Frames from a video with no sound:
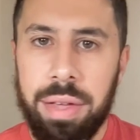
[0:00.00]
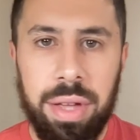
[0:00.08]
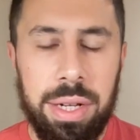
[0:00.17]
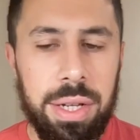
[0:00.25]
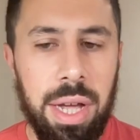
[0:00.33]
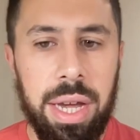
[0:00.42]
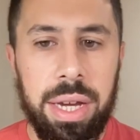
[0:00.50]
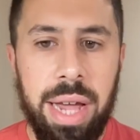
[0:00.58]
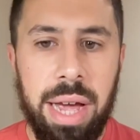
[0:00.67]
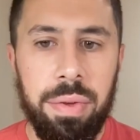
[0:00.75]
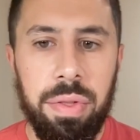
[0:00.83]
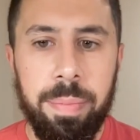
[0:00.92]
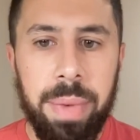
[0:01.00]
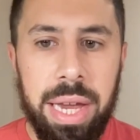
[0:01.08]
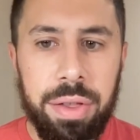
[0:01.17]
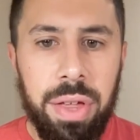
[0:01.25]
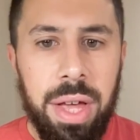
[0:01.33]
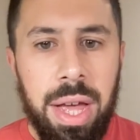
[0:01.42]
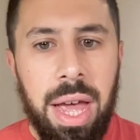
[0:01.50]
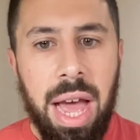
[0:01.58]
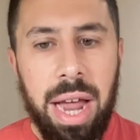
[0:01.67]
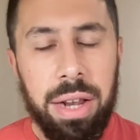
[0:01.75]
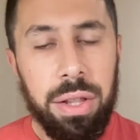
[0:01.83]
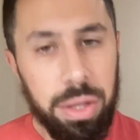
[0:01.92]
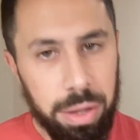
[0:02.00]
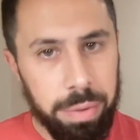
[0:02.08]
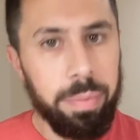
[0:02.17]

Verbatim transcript: at these Kentucky Downs meets. And